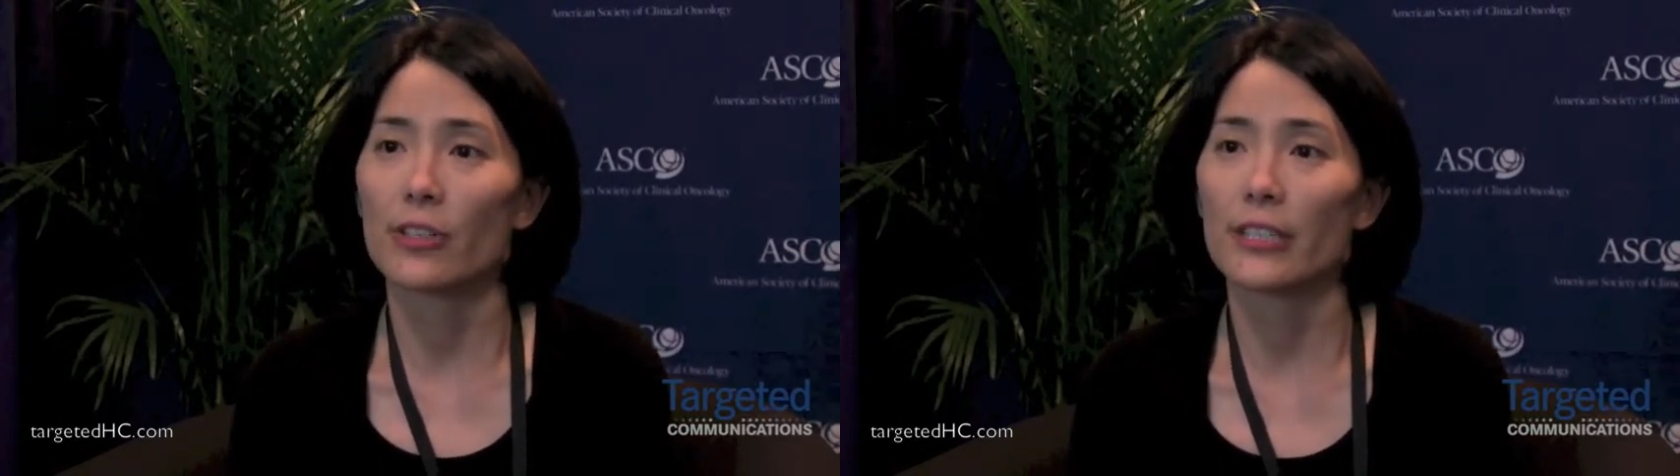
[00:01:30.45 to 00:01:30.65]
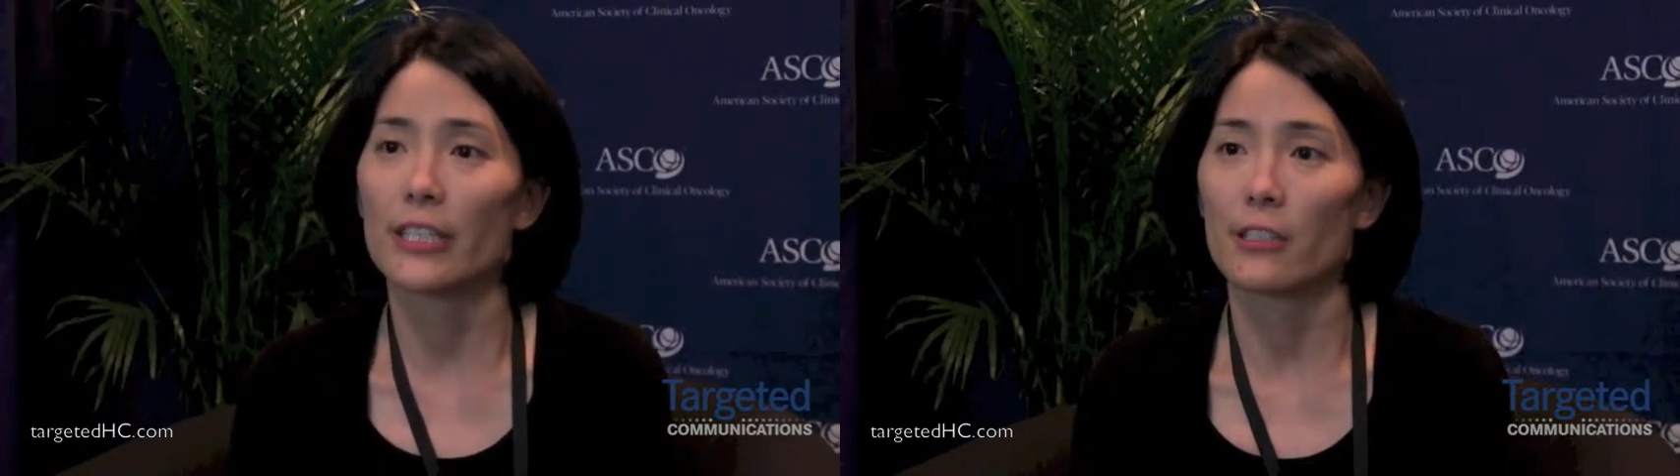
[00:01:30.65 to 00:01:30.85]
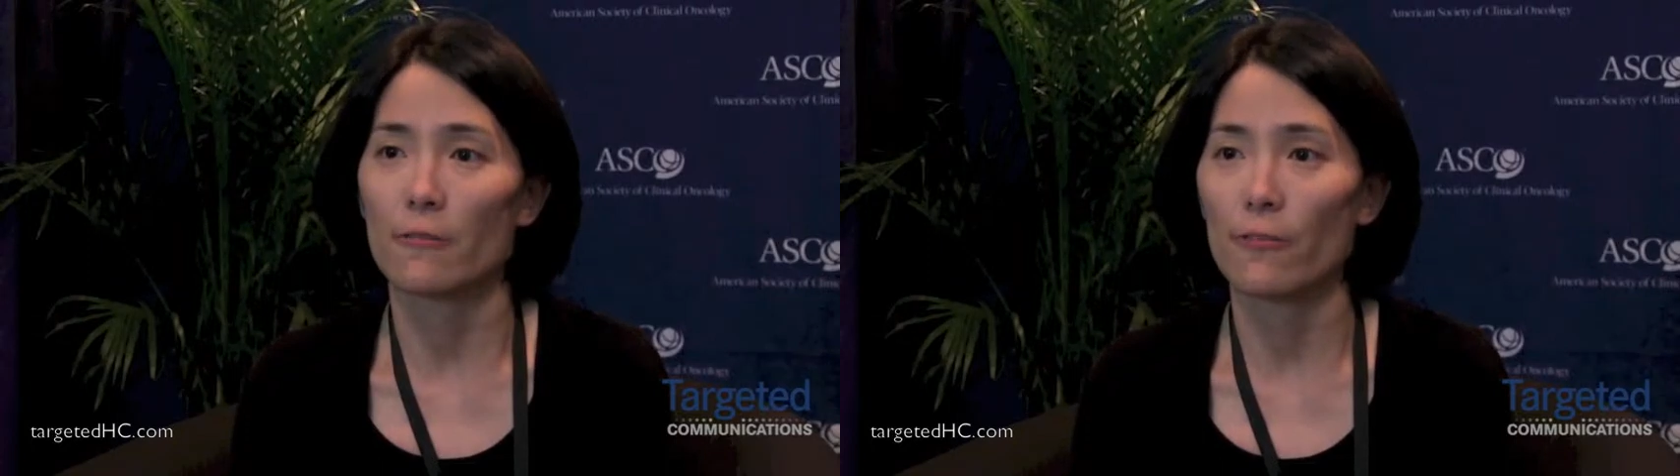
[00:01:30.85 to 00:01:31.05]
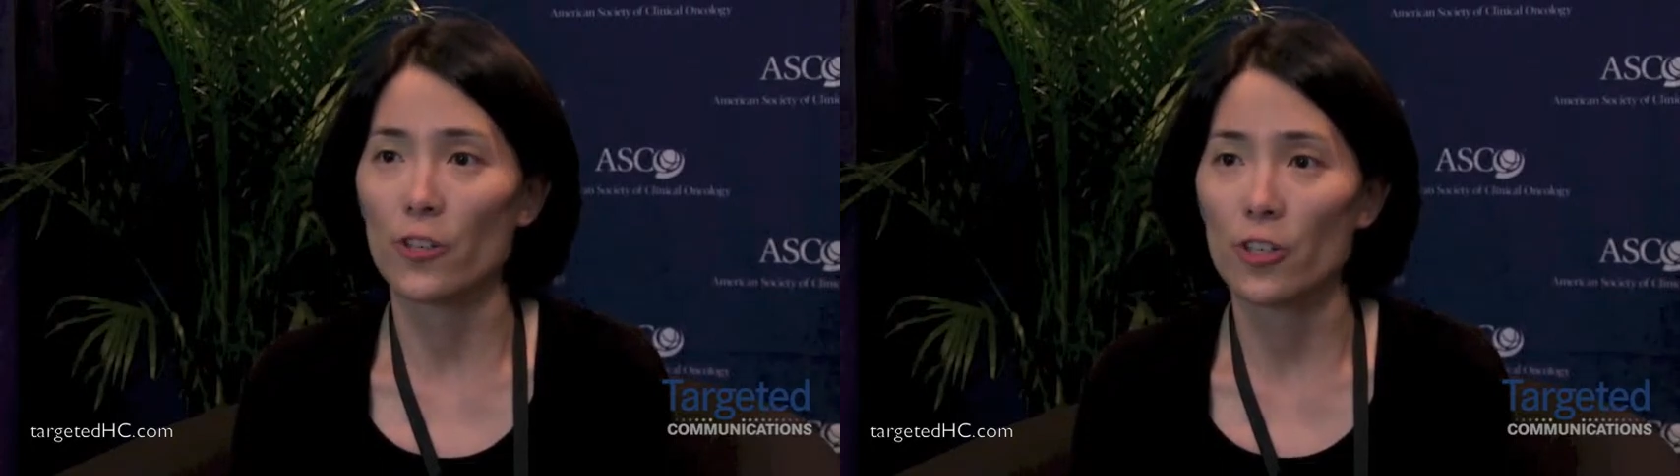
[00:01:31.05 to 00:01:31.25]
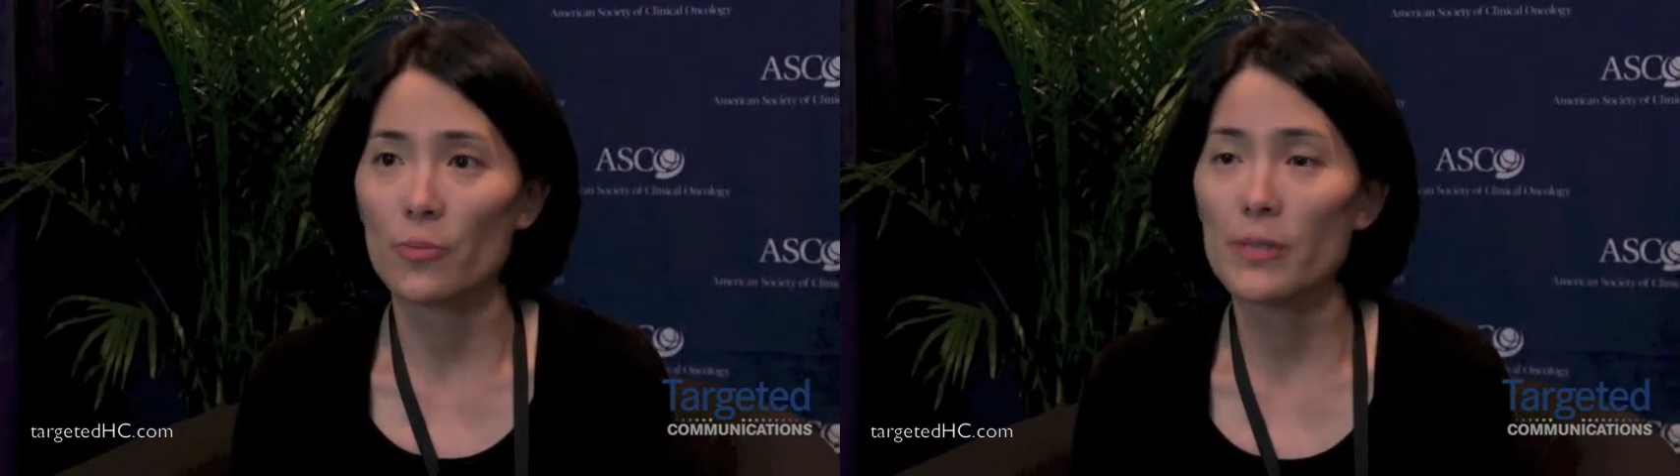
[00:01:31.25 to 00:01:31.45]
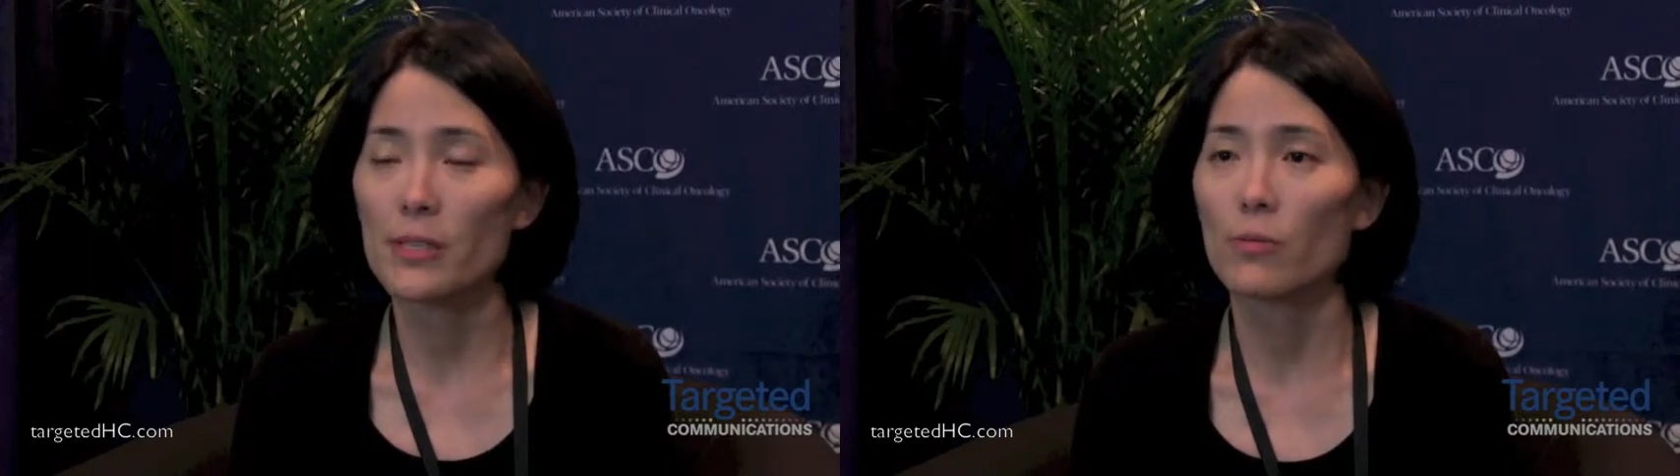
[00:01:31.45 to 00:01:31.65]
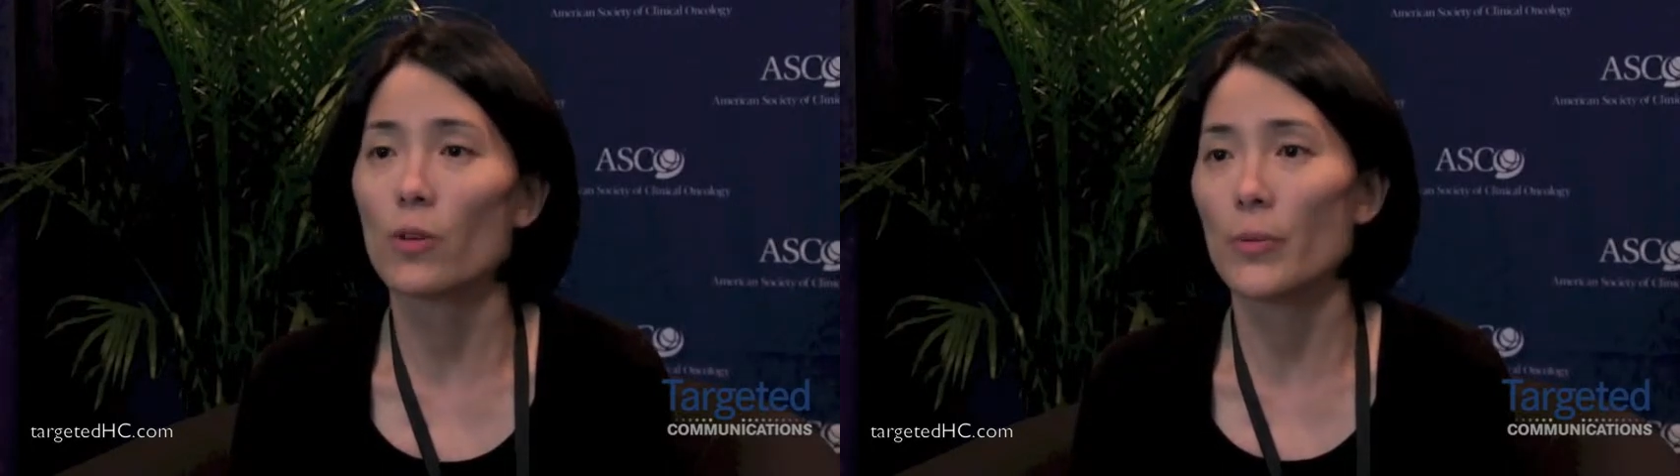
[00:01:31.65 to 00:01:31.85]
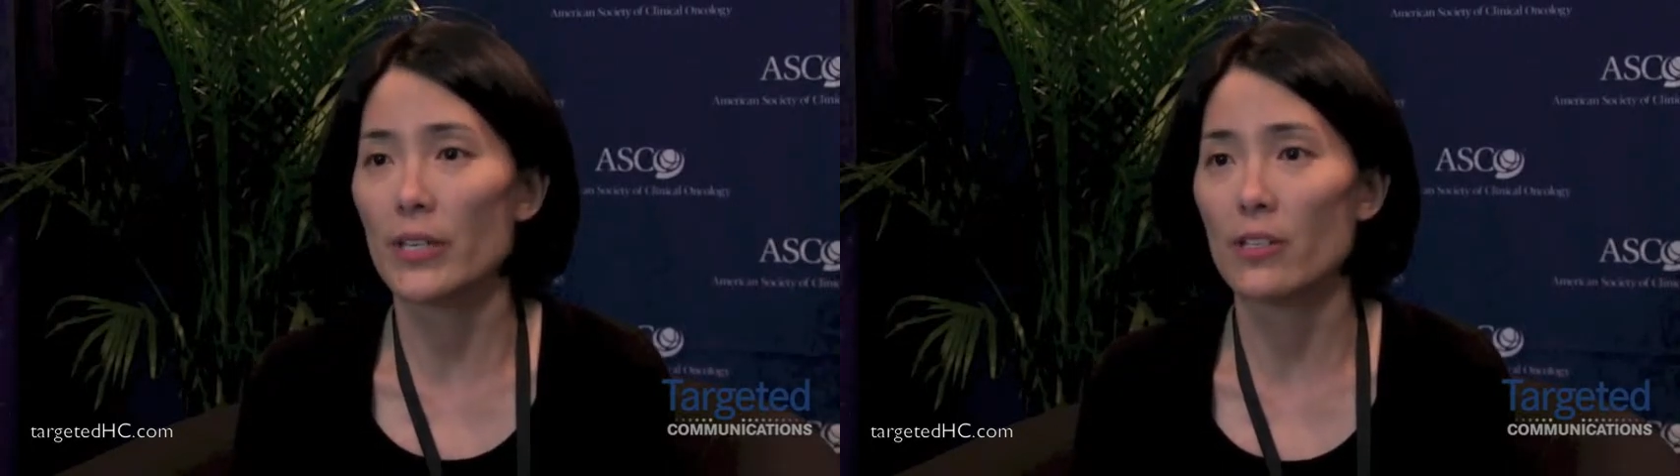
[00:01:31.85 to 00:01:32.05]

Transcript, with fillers: really confirms what we